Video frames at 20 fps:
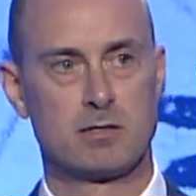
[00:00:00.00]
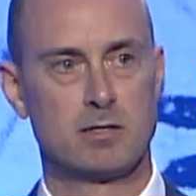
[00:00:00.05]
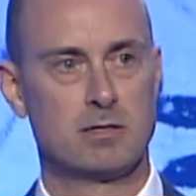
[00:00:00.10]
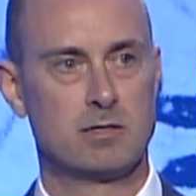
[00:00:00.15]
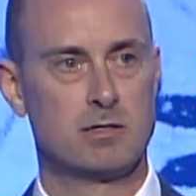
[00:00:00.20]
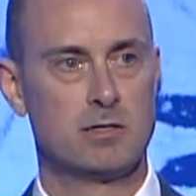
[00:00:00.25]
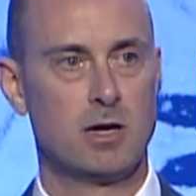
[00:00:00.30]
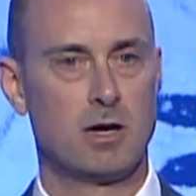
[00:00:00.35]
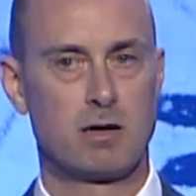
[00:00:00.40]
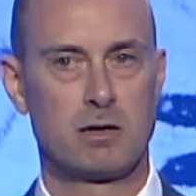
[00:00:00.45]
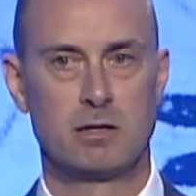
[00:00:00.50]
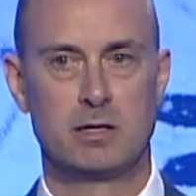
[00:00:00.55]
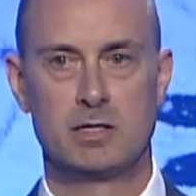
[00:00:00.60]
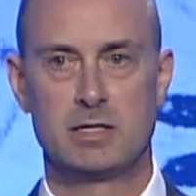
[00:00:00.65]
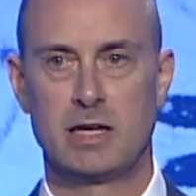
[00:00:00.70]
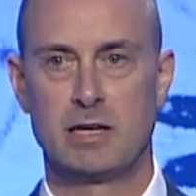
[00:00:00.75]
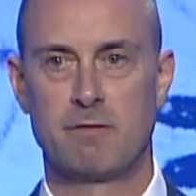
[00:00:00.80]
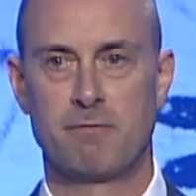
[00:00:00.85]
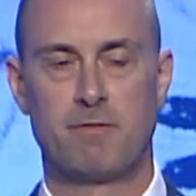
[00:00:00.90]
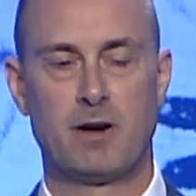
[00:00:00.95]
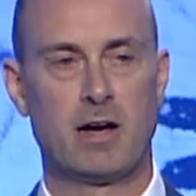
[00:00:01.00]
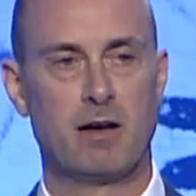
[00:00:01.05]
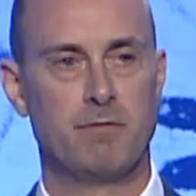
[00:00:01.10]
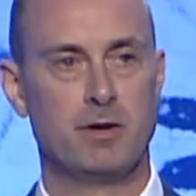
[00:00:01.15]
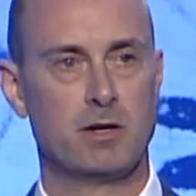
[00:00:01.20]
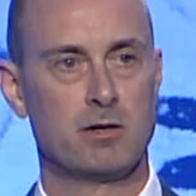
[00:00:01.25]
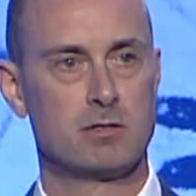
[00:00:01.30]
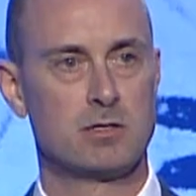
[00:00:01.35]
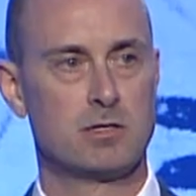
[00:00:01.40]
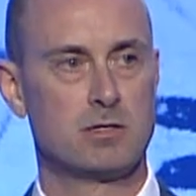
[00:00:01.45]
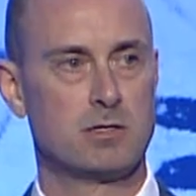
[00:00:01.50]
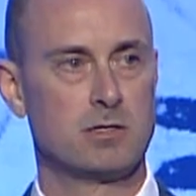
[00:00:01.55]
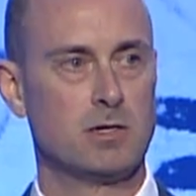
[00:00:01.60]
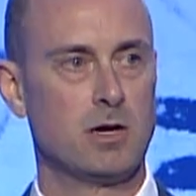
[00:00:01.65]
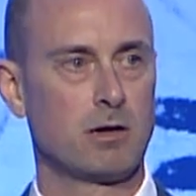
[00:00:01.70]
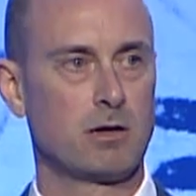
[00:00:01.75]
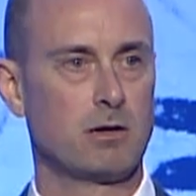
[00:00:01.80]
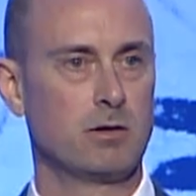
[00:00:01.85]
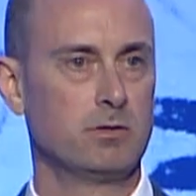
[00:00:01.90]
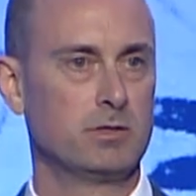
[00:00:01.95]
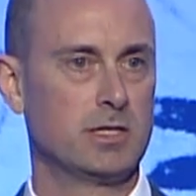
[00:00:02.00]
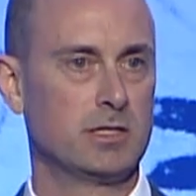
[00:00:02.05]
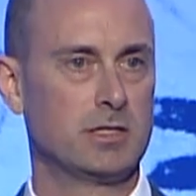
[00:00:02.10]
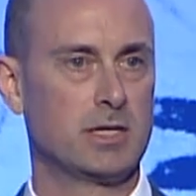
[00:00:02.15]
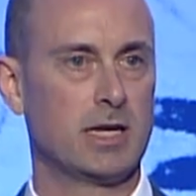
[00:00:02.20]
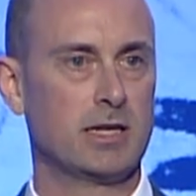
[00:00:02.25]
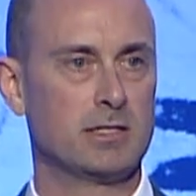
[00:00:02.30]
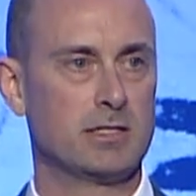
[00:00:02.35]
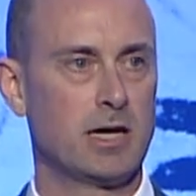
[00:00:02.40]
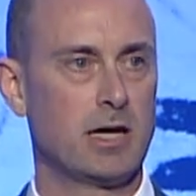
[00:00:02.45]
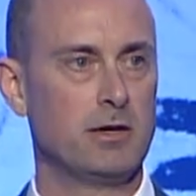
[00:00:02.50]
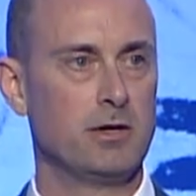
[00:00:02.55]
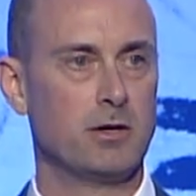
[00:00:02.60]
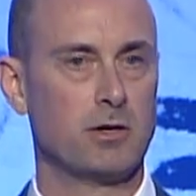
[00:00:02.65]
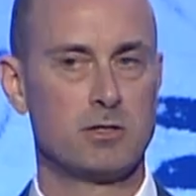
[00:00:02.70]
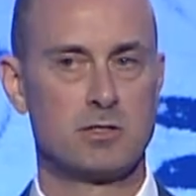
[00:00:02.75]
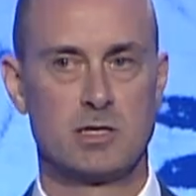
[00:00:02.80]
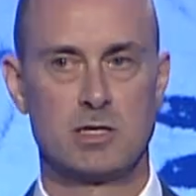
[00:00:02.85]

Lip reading: This is not going to take 5 years. This is not going to take 10 years.